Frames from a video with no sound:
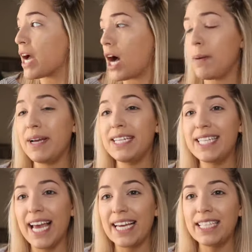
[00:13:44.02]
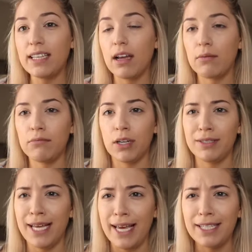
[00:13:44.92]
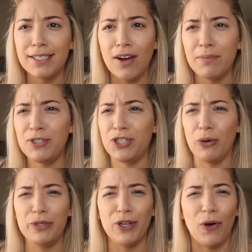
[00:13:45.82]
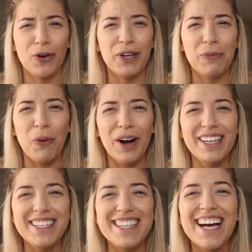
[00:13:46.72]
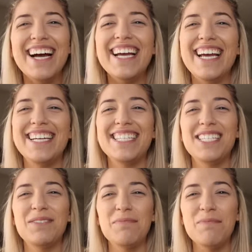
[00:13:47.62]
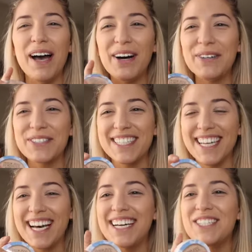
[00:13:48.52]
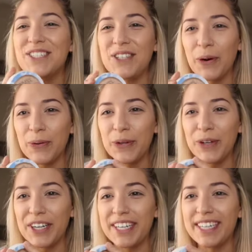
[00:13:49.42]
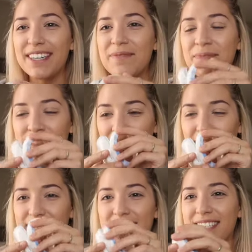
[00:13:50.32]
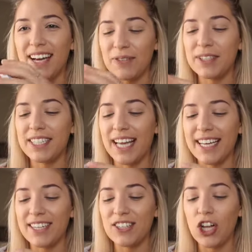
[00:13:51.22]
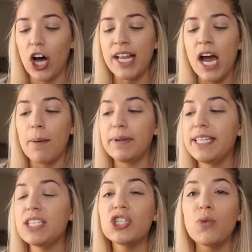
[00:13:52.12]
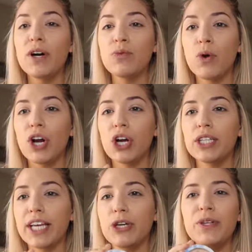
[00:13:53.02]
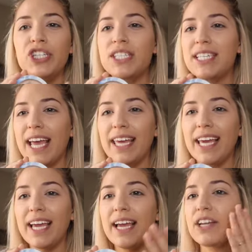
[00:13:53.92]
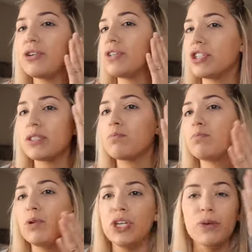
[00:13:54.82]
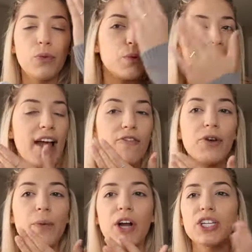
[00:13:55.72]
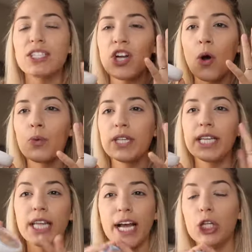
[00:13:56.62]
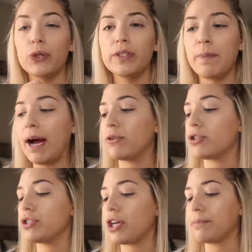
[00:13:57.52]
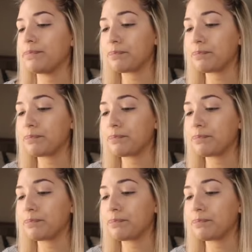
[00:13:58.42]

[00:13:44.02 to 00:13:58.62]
It tastes, not taste, I'm so sorry, what? It smells so good. I really like it a lot. But this is the one where like you could just take it and you could just put it everywhere. It's not really like a loose powder, so